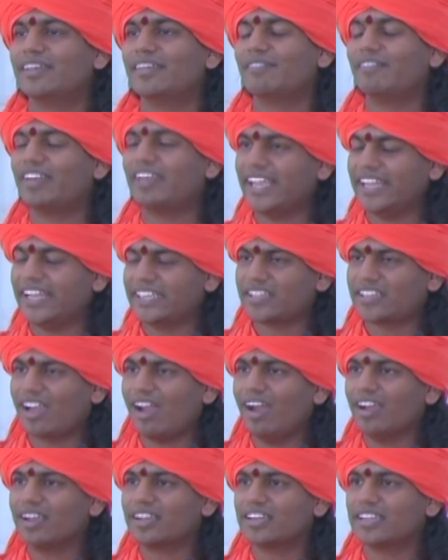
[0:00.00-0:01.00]
When I
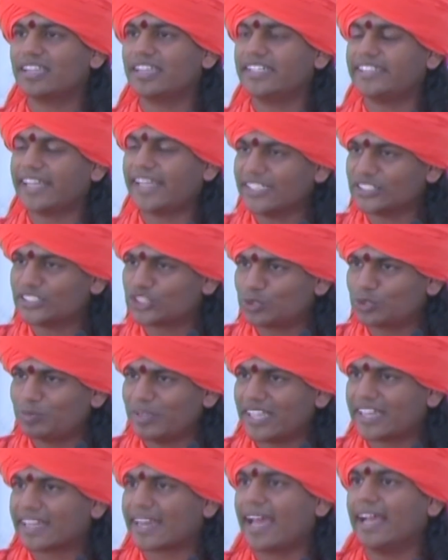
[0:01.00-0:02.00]
talk, it has to
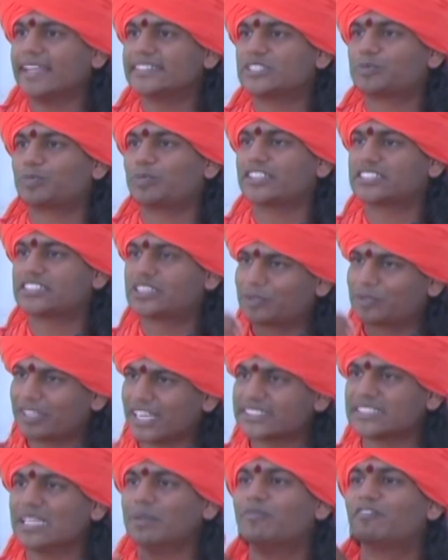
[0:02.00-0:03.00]
be grasp process
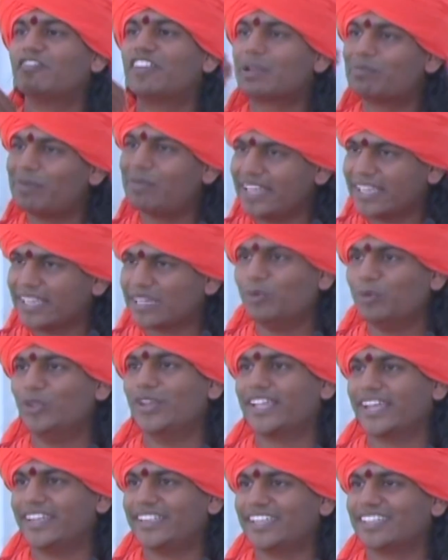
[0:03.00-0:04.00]
because I am verbally
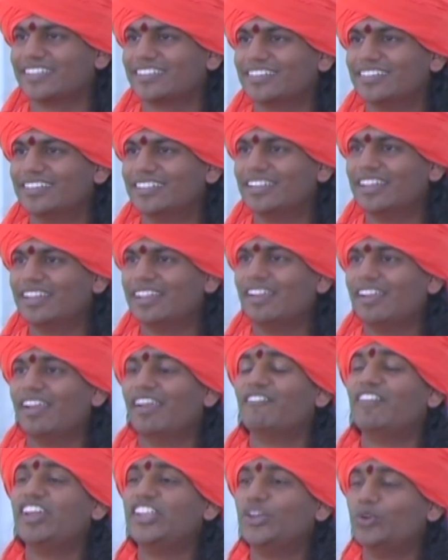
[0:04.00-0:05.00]
communicating.
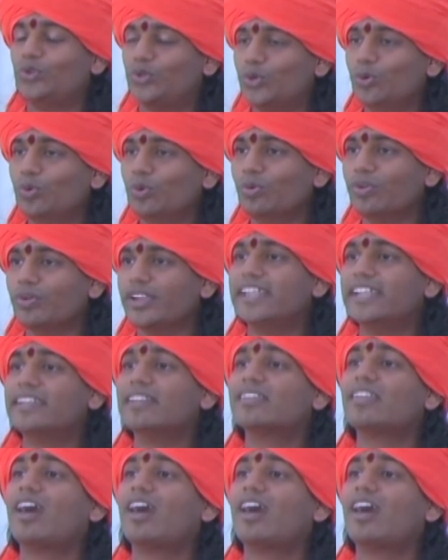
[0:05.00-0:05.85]
When you do, it will